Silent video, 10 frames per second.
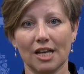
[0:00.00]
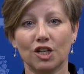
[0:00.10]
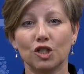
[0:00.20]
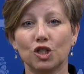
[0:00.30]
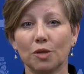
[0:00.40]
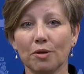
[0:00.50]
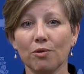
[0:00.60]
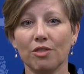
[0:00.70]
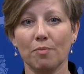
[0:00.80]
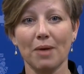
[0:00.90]
and
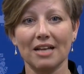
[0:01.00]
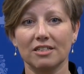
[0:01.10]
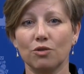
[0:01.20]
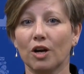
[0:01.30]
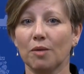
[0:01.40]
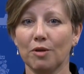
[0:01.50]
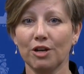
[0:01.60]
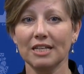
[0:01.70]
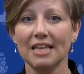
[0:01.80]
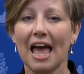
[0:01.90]
contribute their best to our
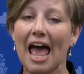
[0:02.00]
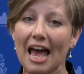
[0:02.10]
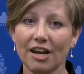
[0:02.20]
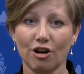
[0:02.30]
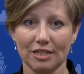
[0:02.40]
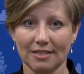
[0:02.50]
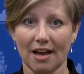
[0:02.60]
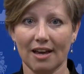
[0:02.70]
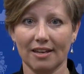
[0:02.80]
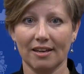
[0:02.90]
communities and our
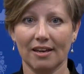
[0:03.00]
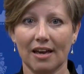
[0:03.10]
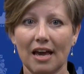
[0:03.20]
society.